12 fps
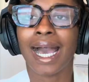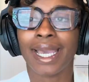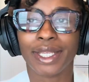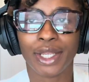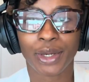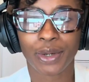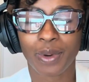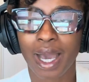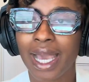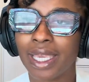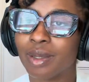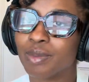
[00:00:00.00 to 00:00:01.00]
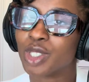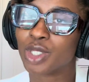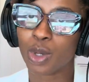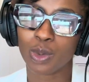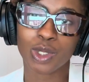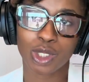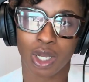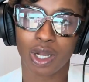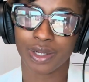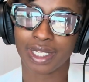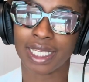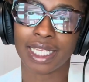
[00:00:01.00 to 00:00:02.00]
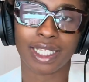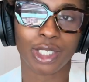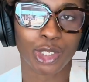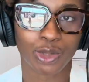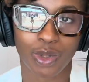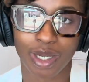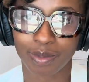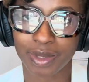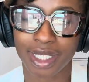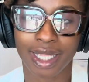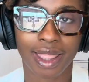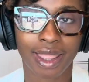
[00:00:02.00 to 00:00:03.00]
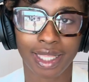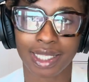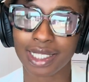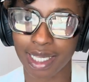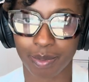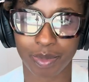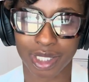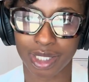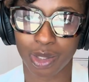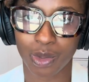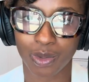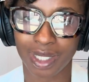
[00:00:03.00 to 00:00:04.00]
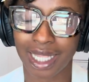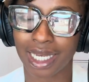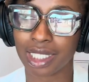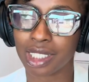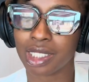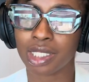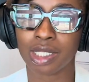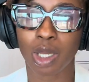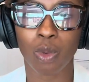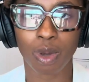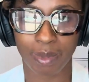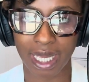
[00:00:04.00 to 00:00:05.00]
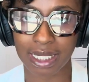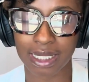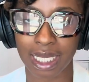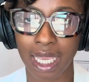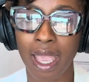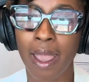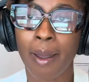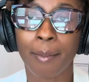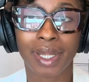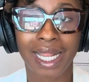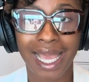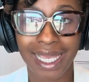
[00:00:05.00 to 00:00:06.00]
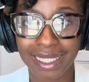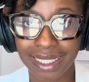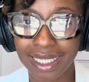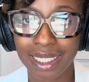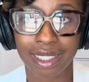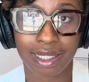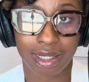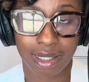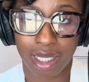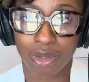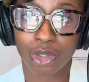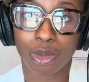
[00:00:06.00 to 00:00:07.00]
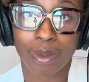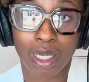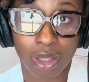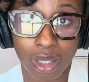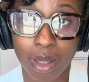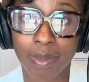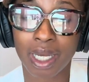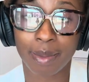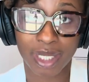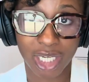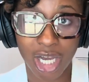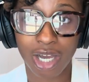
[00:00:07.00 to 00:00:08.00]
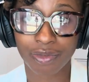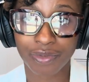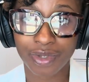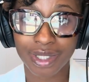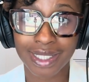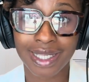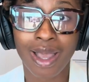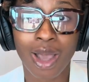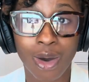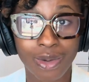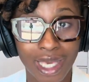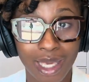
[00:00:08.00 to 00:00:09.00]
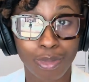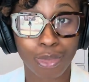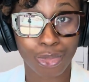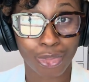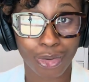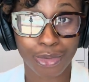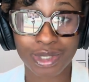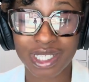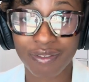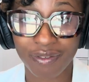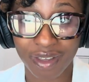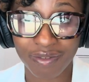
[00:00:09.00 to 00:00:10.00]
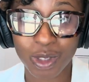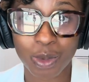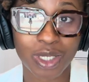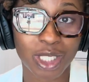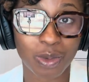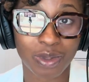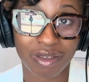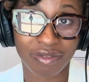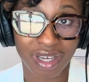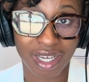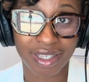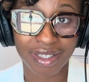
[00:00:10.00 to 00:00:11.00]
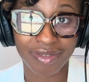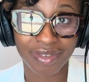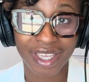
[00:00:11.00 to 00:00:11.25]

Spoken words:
I know I am so sorry to interrupt this episode that is so amazing, but I needed to tell you about our upcoming conference on April 3rd to 5th, 2025.